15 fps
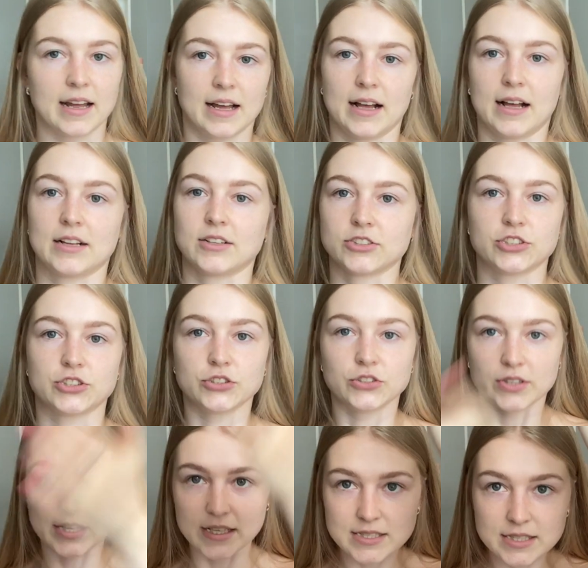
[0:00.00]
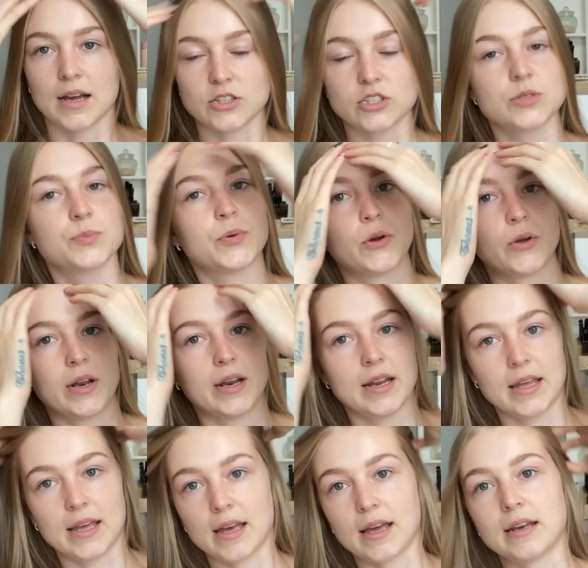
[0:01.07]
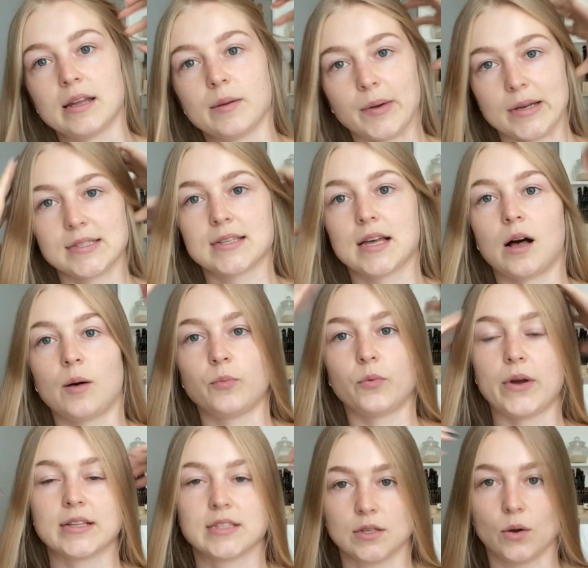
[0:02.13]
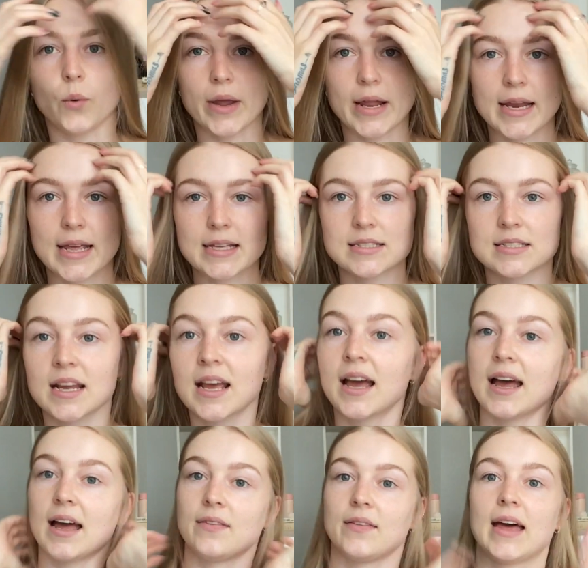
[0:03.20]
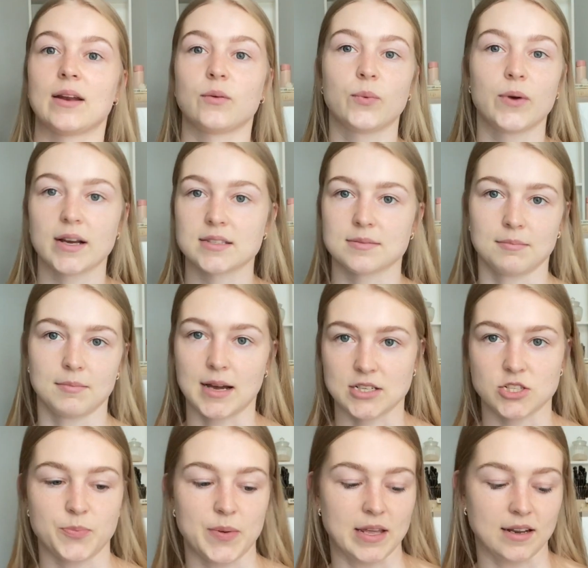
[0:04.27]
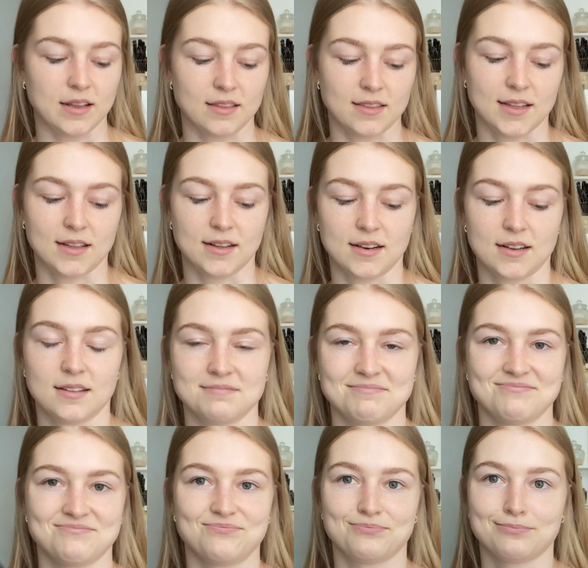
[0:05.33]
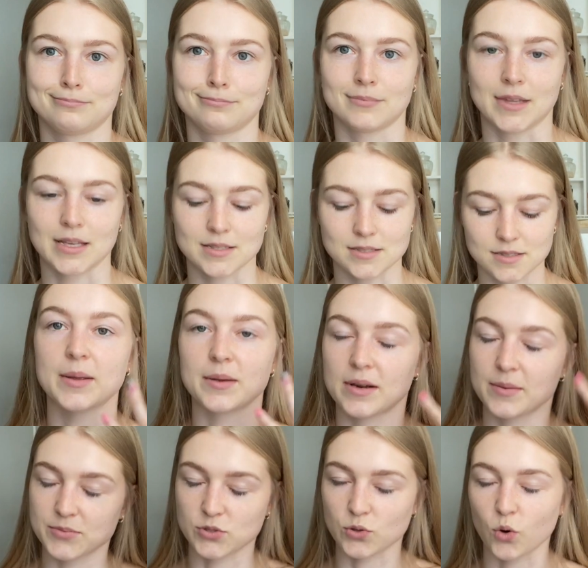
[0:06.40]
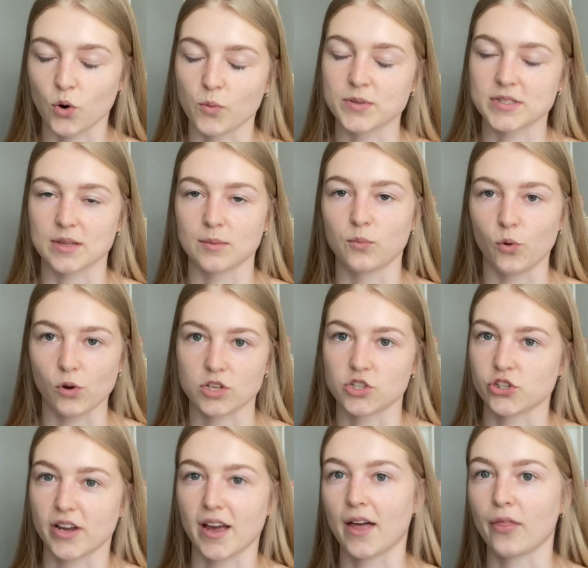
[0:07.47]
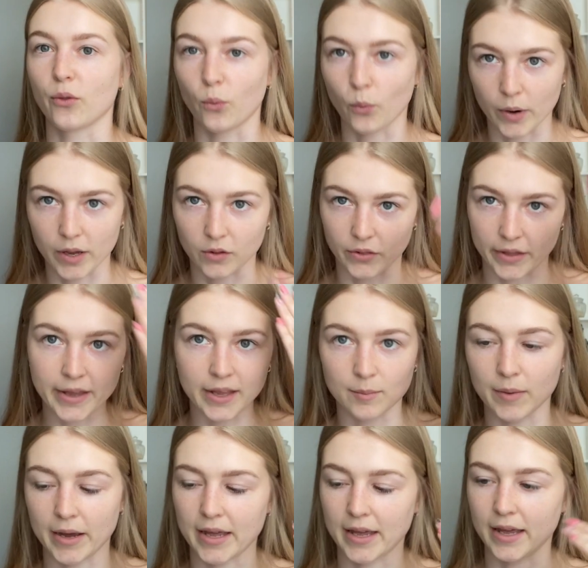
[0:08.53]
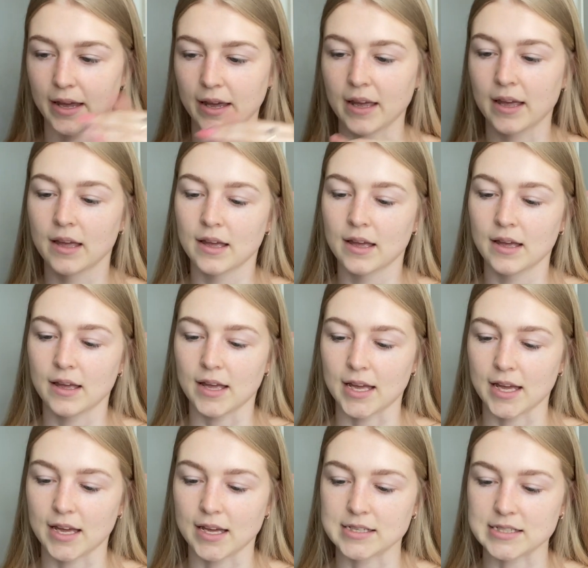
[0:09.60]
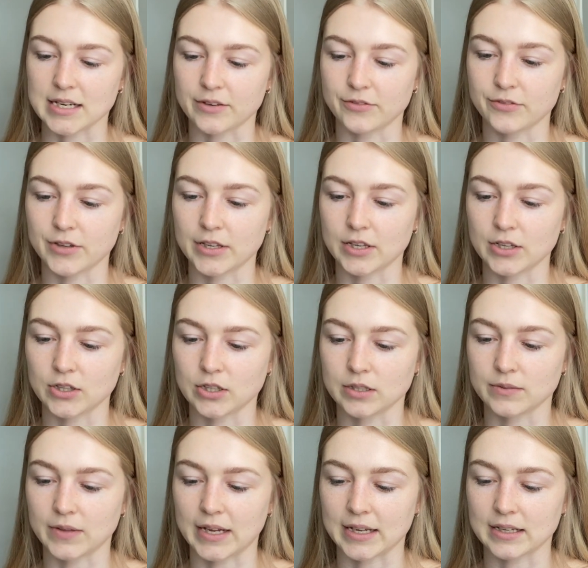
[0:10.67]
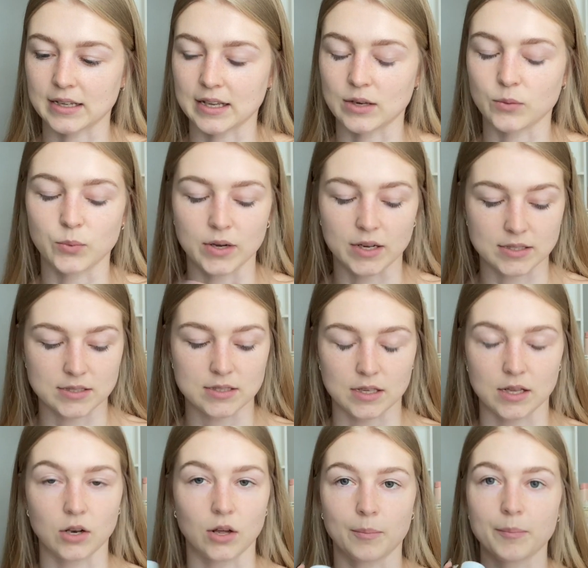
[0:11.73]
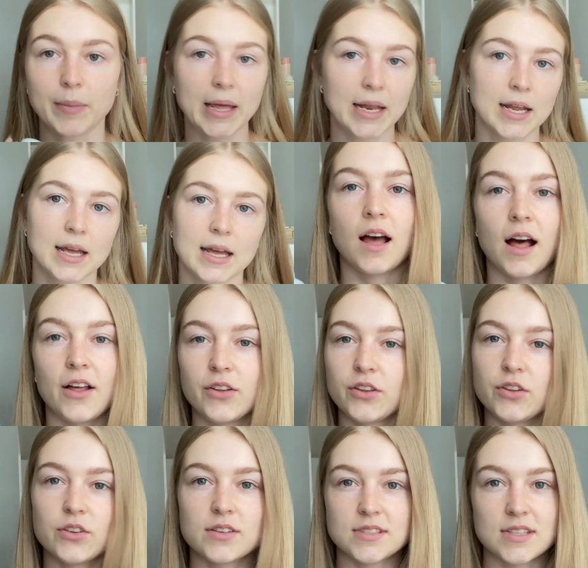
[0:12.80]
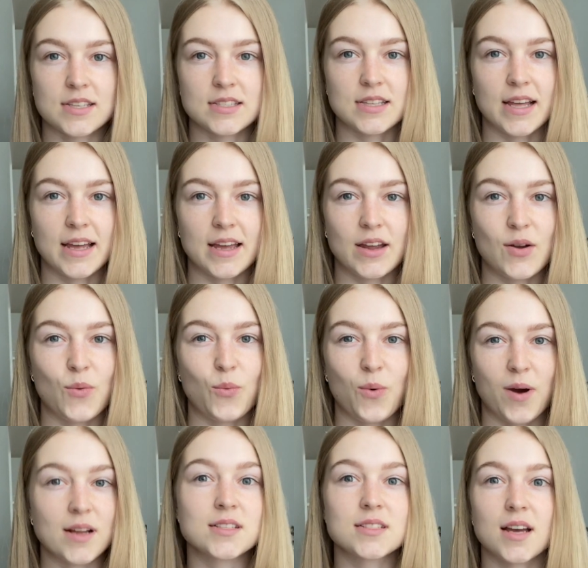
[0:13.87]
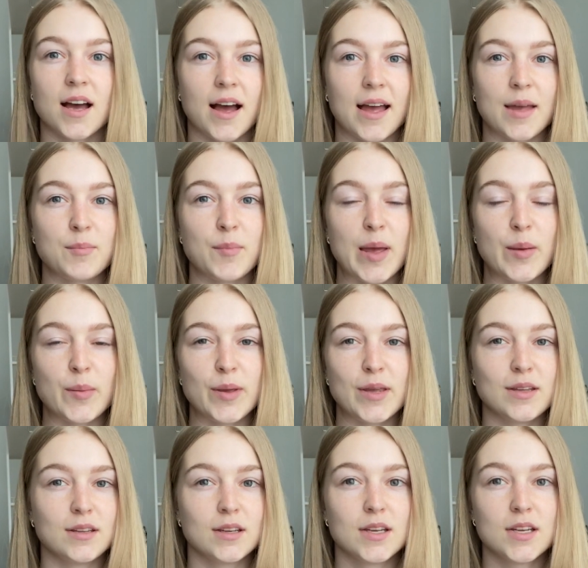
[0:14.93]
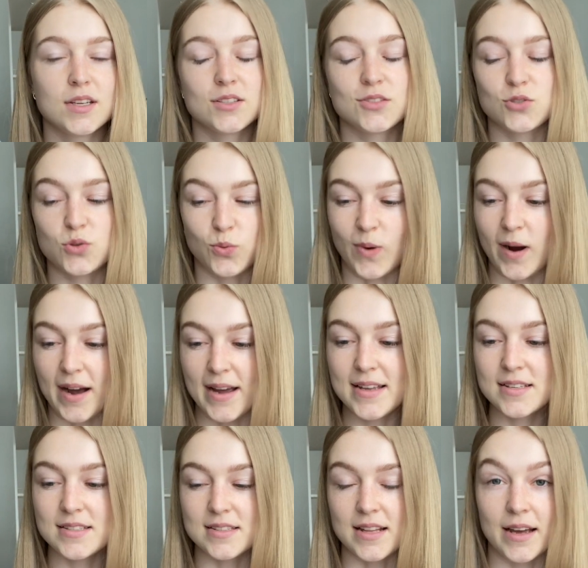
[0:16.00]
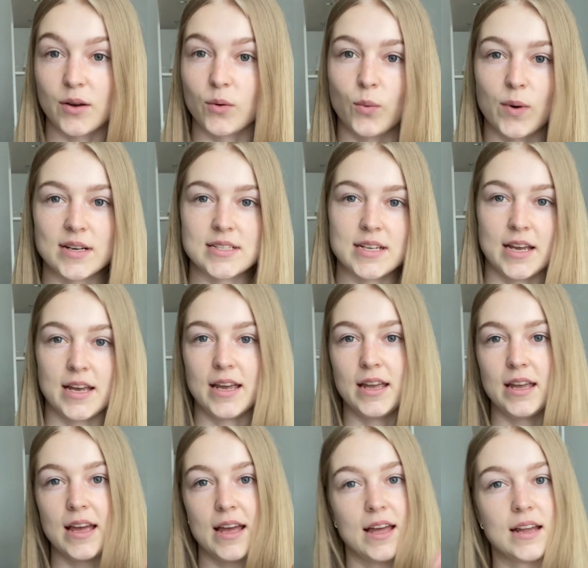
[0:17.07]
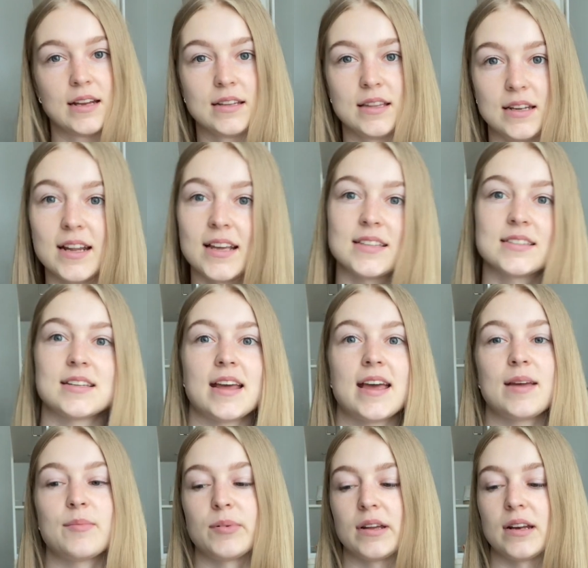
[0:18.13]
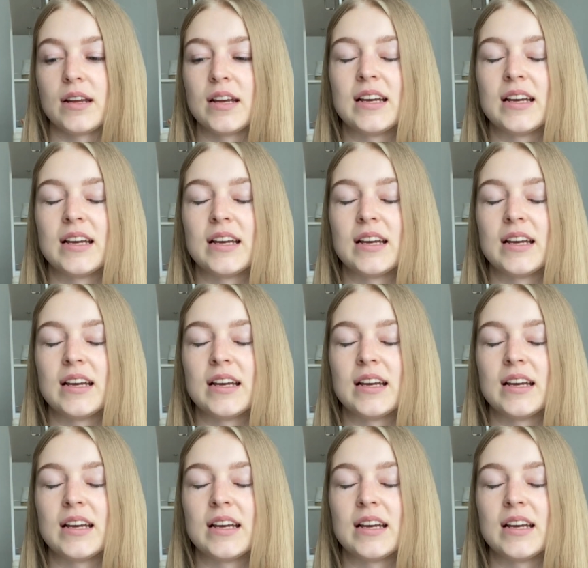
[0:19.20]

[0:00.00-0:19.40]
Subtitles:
I'll just do this. I just put it here near my scalp where it's oiliest, and that works much better than this. It absorbs the moisture and the oil in my hair, and I feel like it works a lot better. I'll use this like 1 time, maybe twice, like 1 day and the next day, but